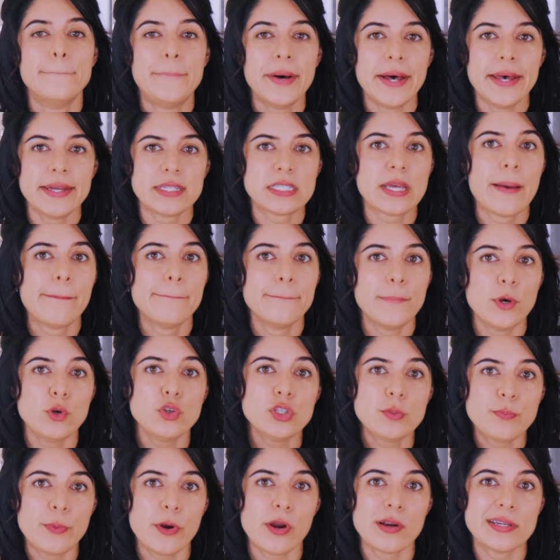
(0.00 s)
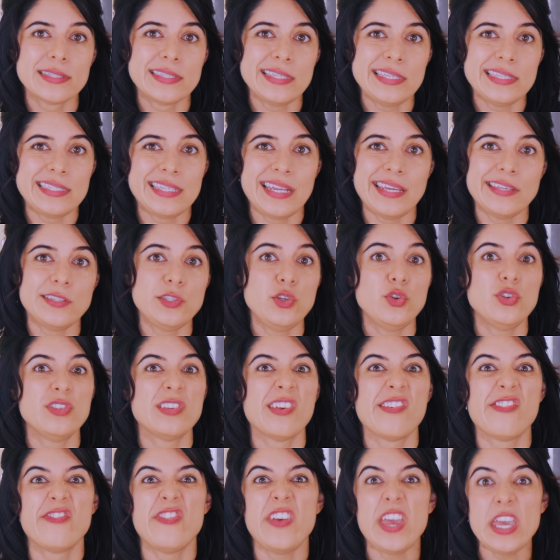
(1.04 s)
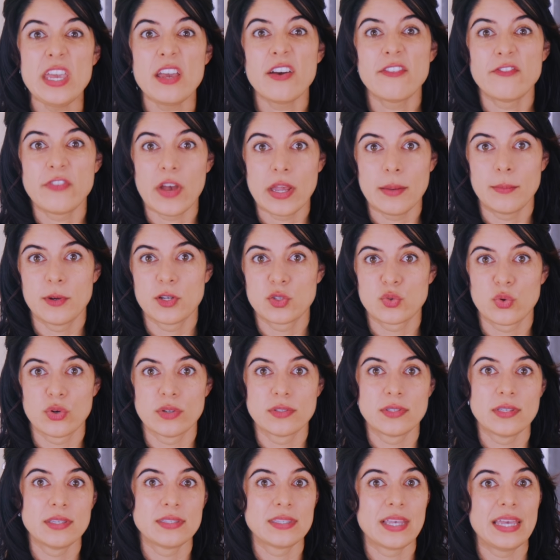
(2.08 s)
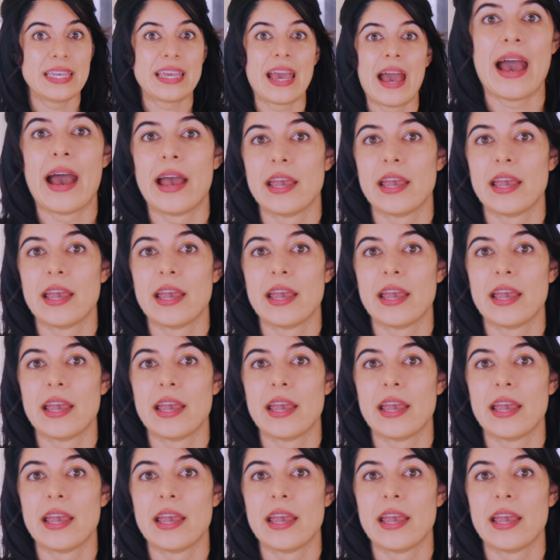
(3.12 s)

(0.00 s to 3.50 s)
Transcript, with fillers: But most bars these days use fake fiber sources like